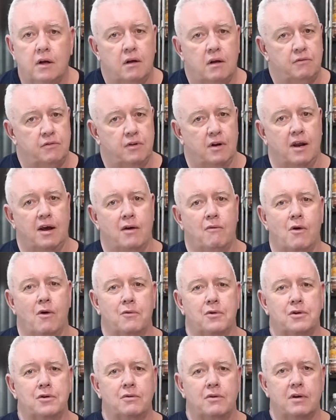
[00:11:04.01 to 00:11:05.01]
If you like what
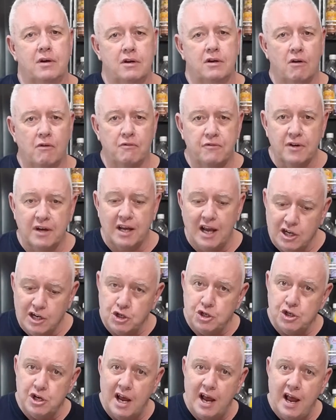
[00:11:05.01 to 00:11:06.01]
we're doing, don't forget,
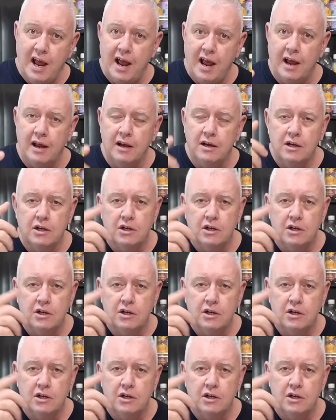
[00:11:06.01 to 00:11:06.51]
share